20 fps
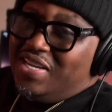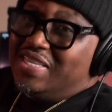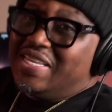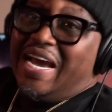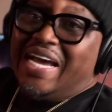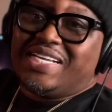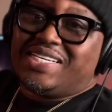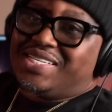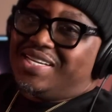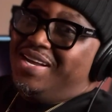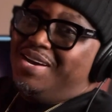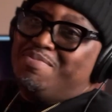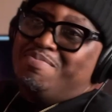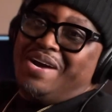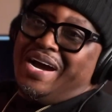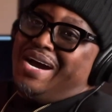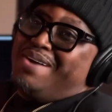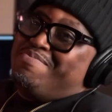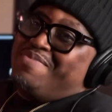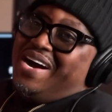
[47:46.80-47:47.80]
that slipped
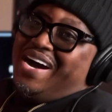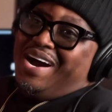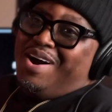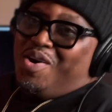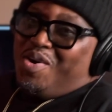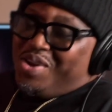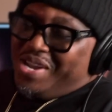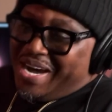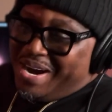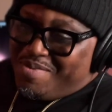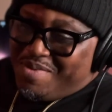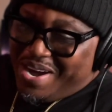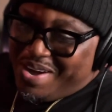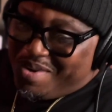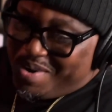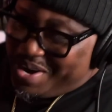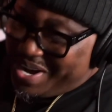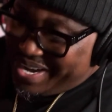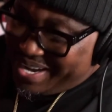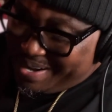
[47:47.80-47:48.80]
my mind. Hold up,
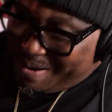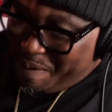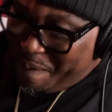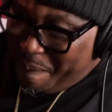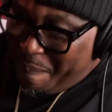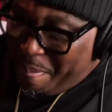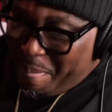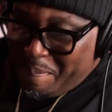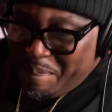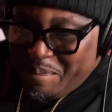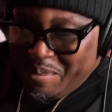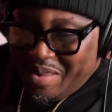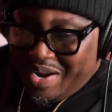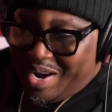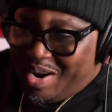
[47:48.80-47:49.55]
wait. Hold